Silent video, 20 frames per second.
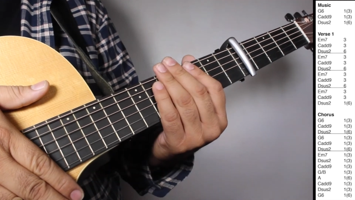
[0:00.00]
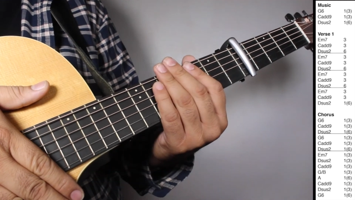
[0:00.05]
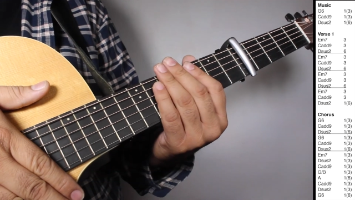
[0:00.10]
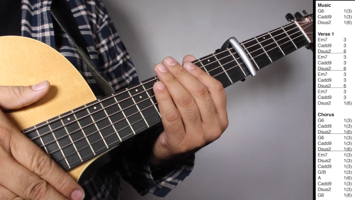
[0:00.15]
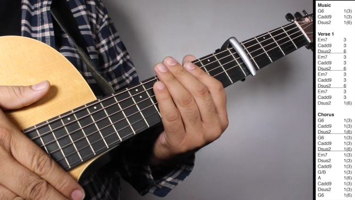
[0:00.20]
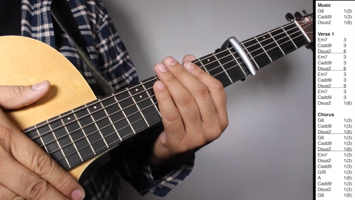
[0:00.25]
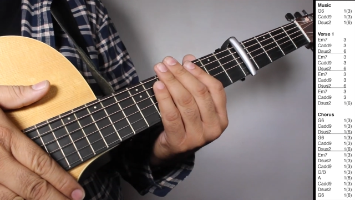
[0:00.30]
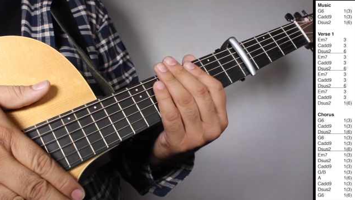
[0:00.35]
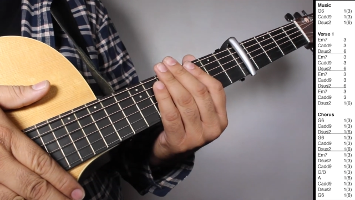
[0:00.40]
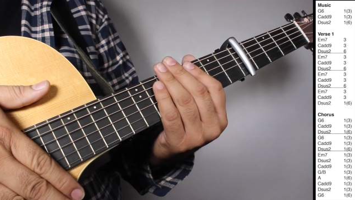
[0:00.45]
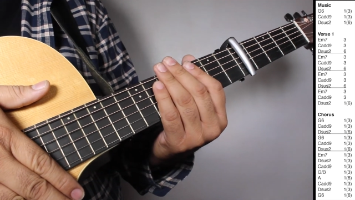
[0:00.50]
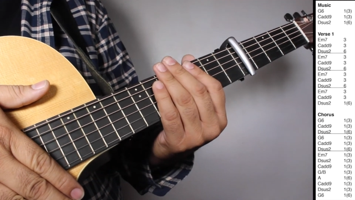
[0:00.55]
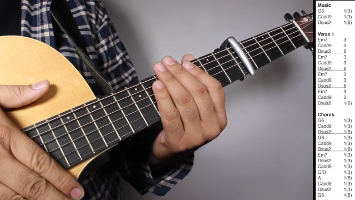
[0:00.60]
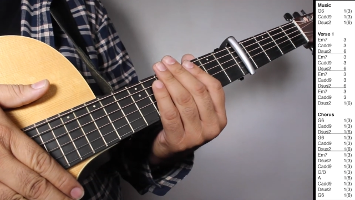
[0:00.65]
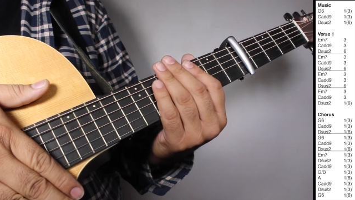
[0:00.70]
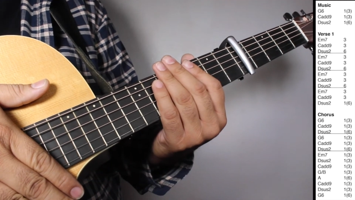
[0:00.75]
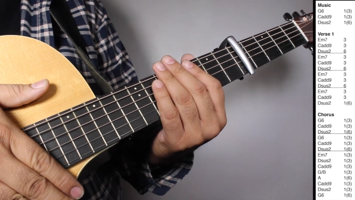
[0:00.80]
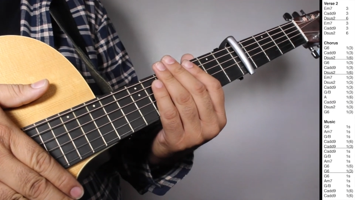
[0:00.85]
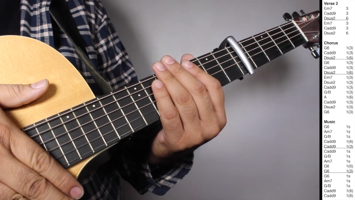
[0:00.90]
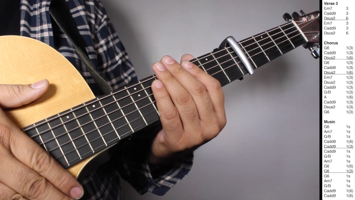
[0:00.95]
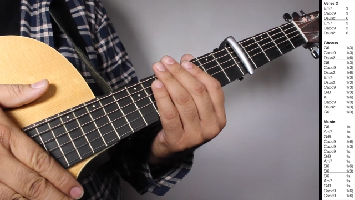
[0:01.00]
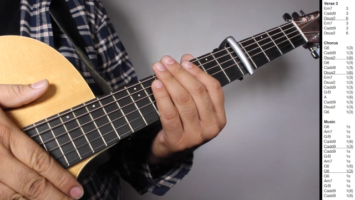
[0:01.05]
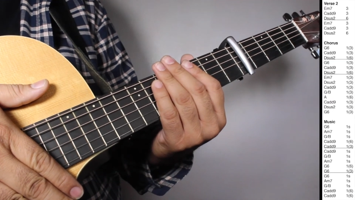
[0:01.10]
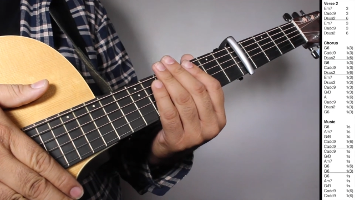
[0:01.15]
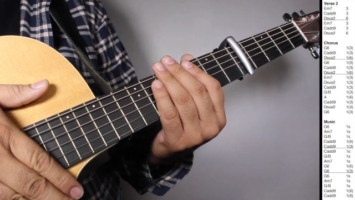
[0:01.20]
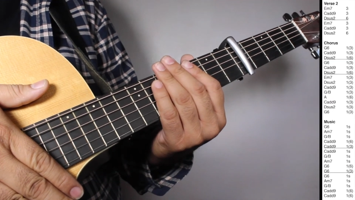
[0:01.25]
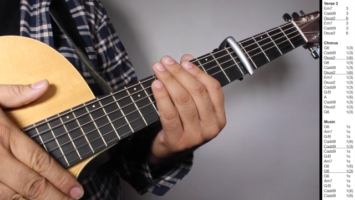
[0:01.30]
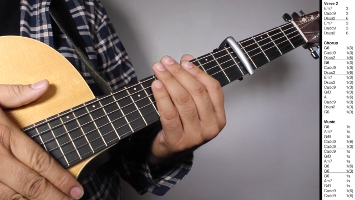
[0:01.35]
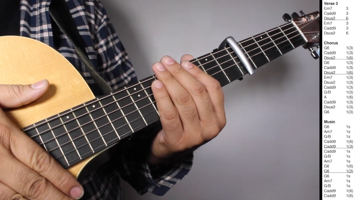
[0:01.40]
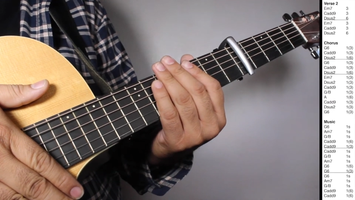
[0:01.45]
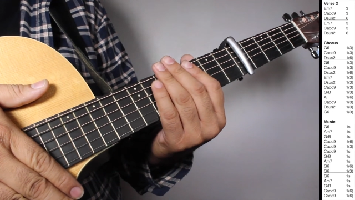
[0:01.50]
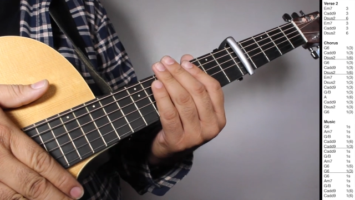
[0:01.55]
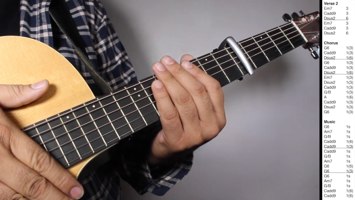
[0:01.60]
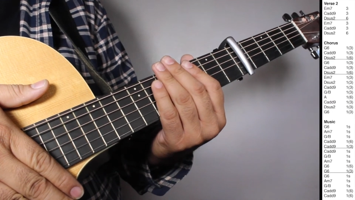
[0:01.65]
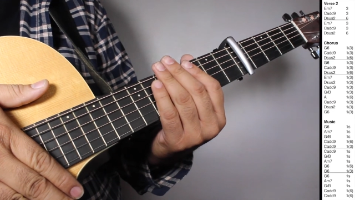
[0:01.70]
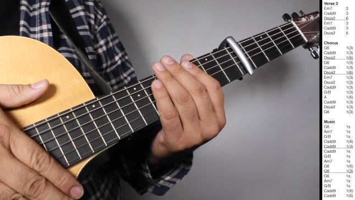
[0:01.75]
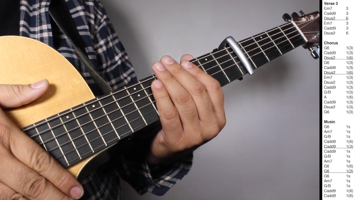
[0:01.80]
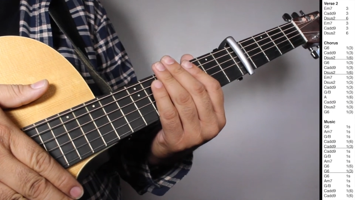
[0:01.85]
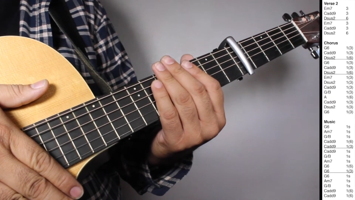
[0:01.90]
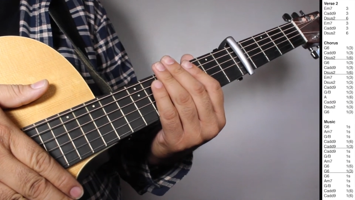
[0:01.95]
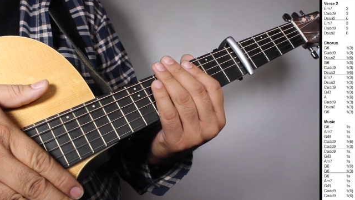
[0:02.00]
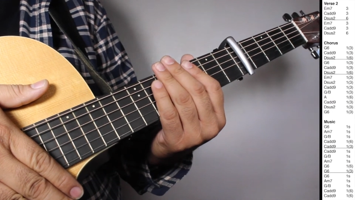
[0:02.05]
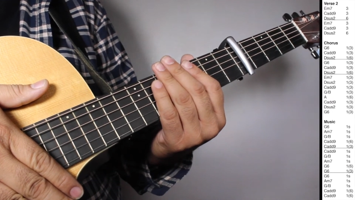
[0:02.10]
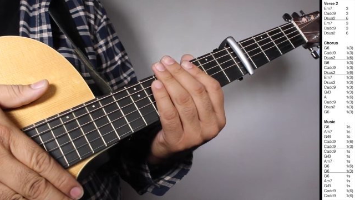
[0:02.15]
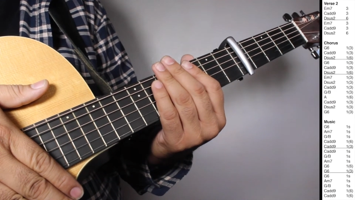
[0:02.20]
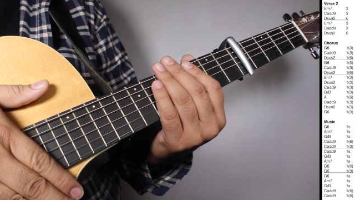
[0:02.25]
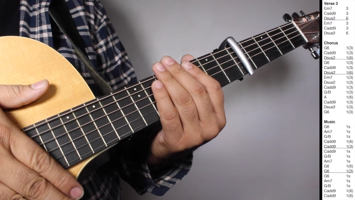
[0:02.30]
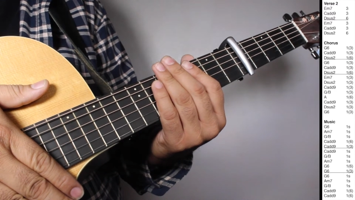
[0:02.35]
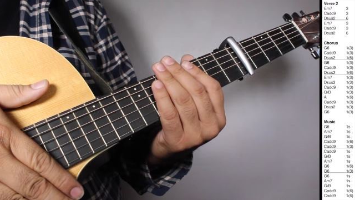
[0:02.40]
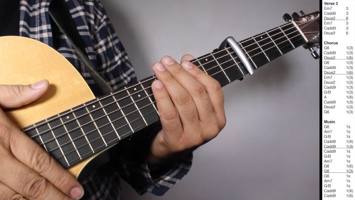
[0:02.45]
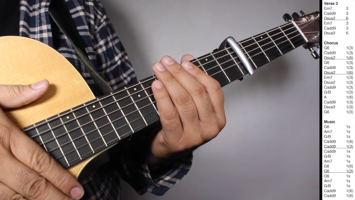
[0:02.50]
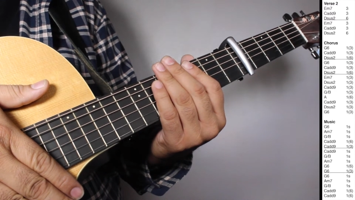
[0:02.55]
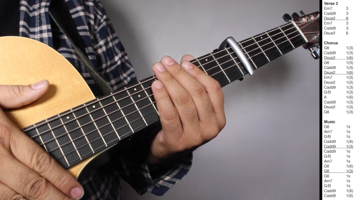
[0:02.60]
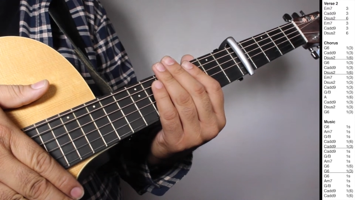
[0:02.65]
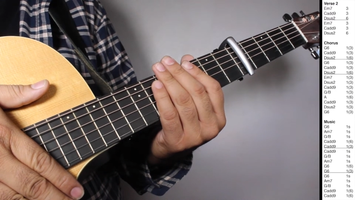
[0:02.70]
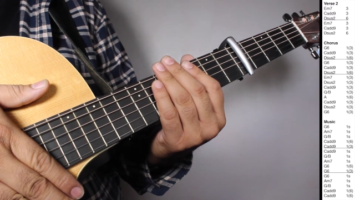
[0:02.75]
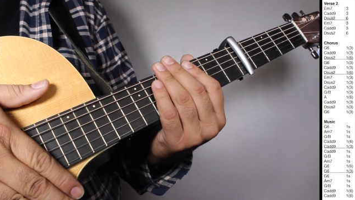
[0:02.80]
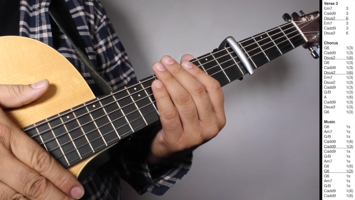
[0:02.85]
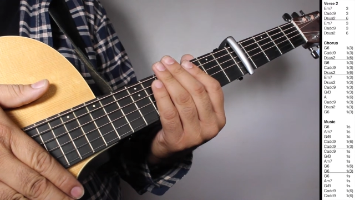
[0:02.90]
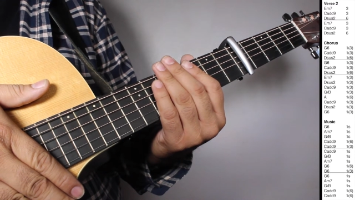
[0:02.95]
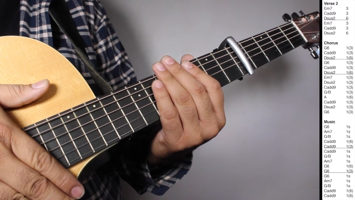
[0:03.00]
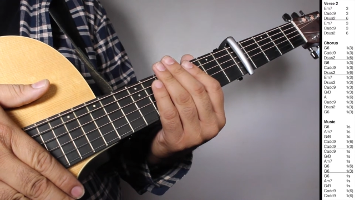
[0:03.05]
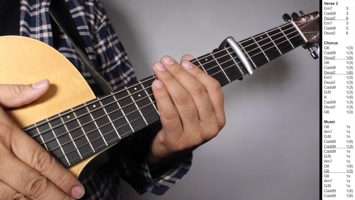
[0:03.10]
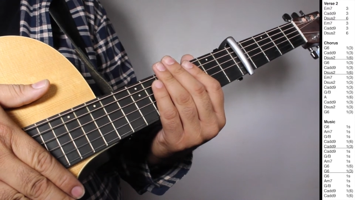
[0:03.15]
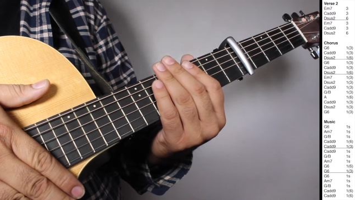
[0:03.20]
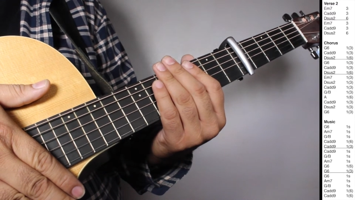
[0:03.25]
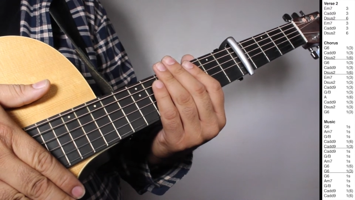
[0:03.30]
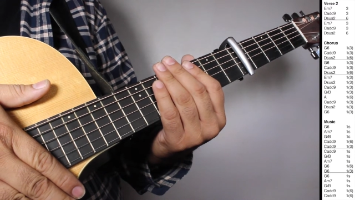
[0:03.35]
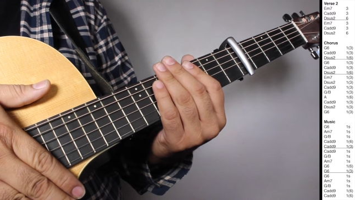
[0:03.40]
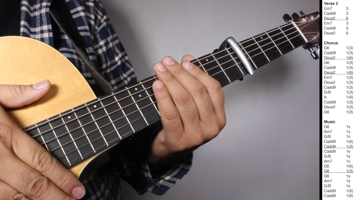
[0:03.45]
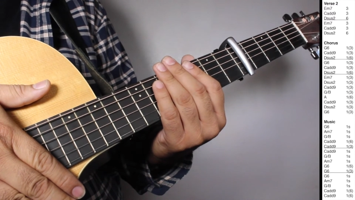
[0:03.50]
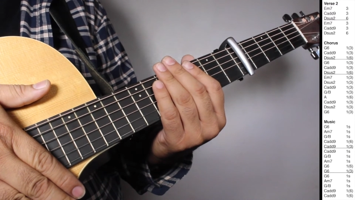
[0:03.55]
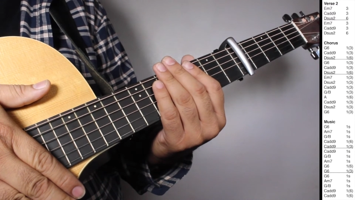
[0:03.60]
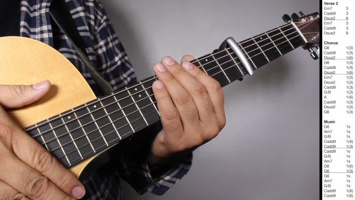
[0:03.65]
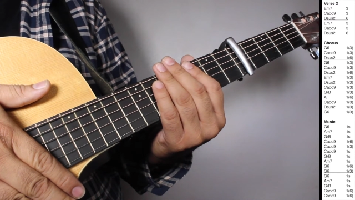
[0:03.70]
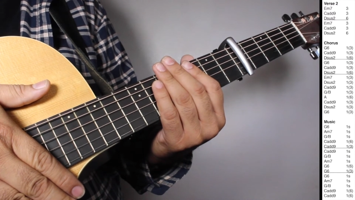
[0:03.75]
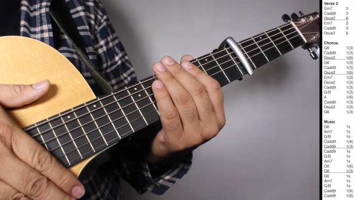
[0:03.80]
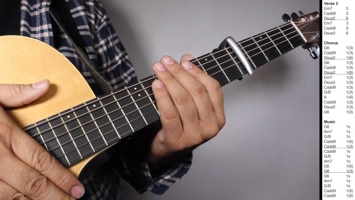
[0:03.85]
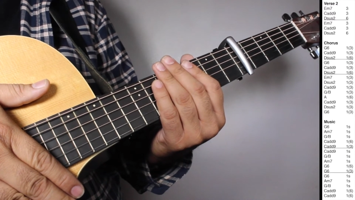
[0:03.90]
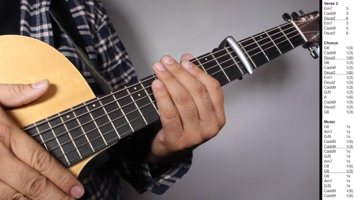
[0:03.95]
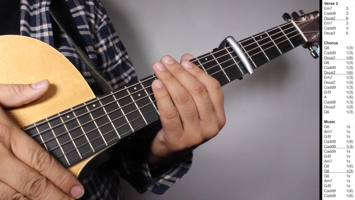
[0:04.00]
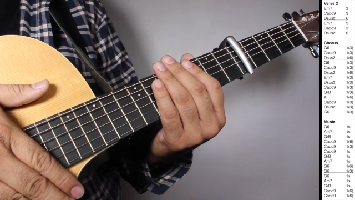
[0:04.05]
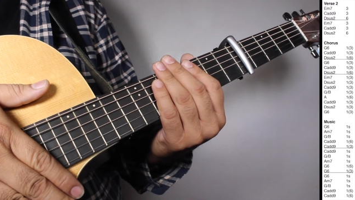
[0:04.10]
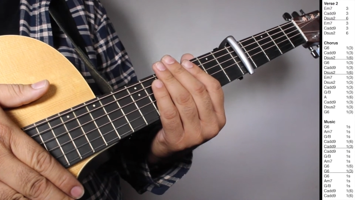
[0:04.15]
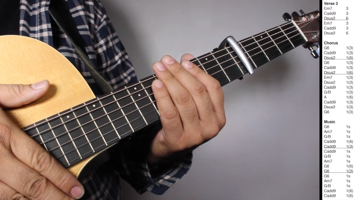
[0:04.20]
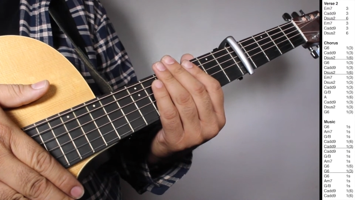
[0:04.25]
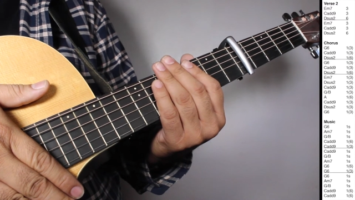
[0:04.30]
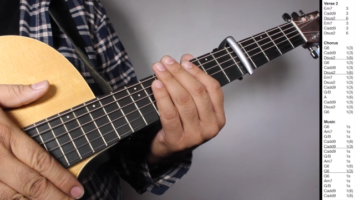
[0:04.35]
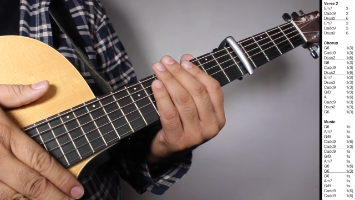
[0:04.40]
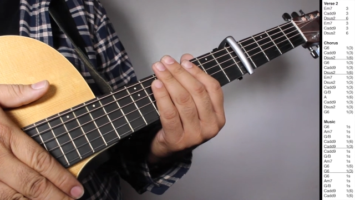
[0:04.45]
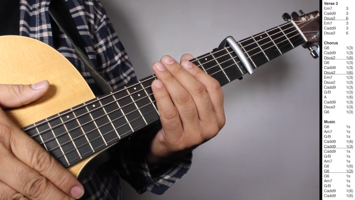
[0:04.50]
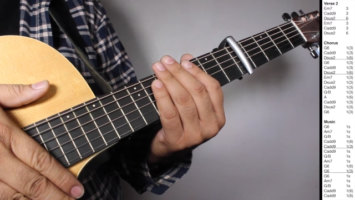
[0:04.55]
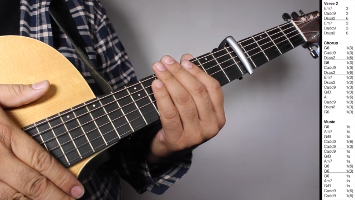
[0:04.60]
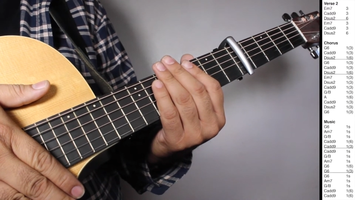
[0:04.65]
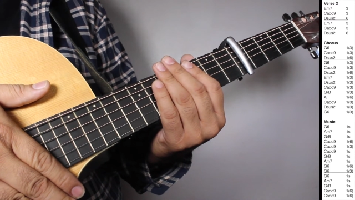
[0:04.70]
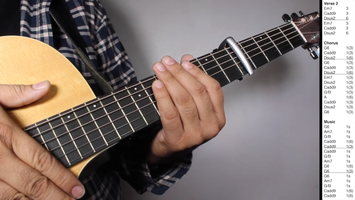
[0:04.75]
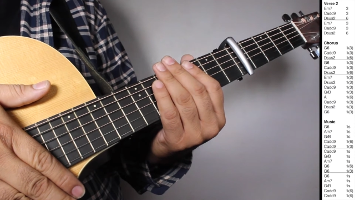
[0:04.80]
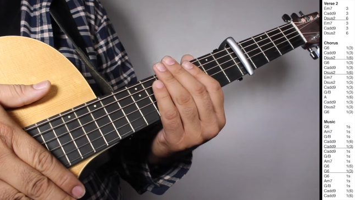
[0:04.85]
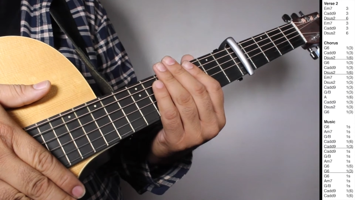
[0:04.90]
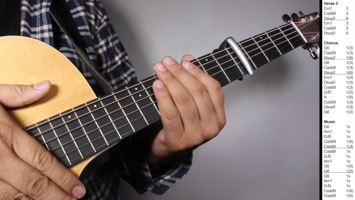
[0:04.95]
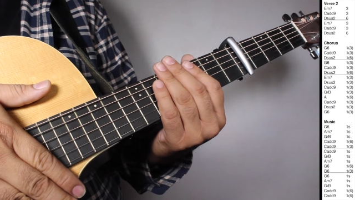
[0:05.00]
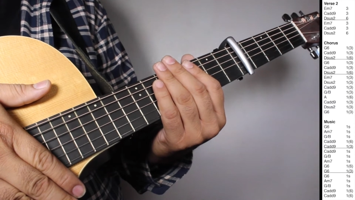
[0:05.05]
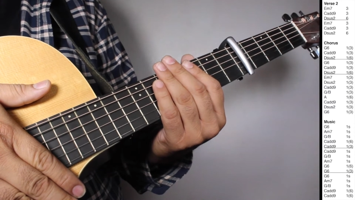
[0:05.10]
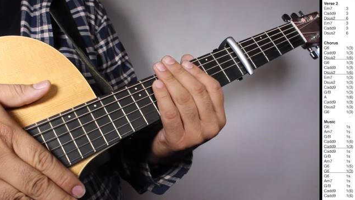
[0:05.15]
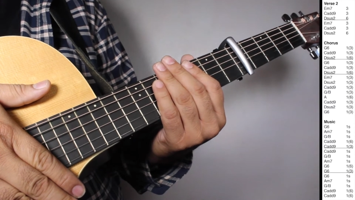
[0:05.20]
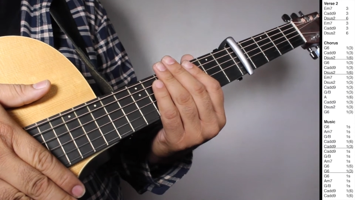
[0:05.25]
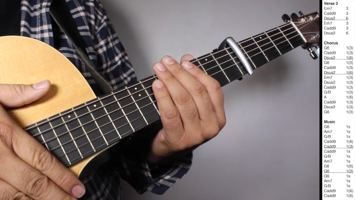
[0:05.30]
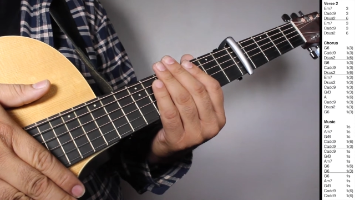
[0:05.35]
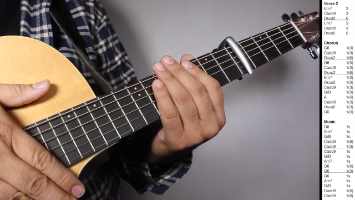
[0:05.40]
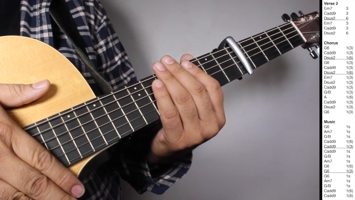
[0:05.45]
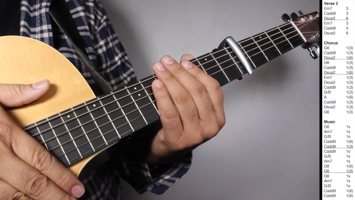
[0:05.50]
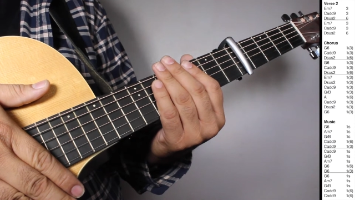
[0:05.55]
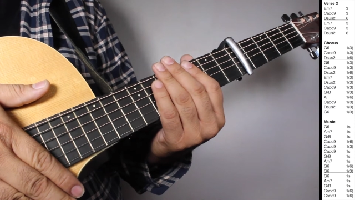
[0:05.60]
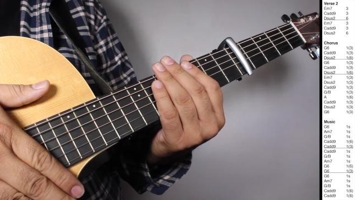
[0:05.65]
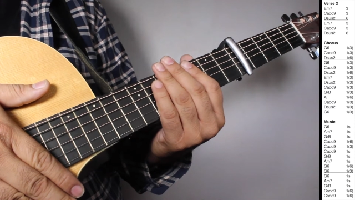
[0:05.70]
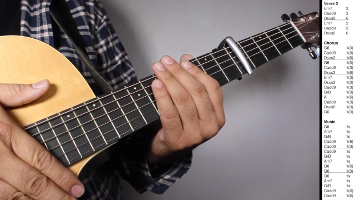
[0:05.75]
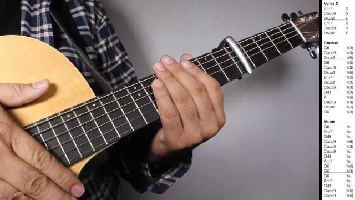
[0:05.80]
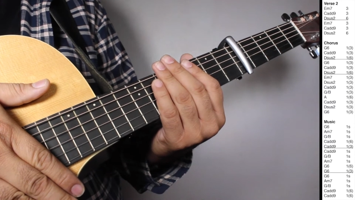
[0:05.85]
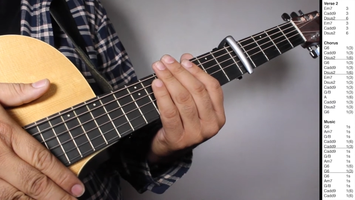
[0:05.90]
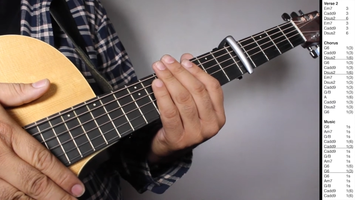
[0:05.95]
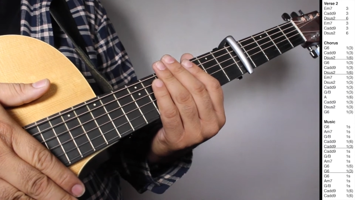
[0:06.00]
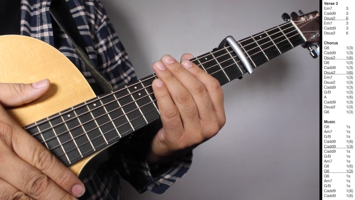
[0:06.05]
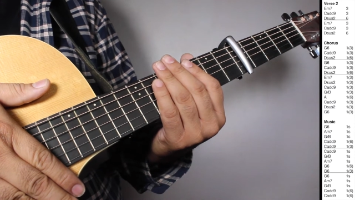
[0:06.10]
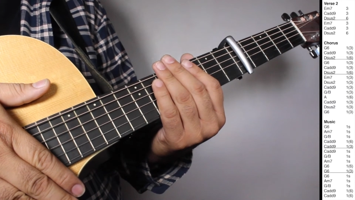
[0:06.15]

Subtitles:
[unreadable: no face in view]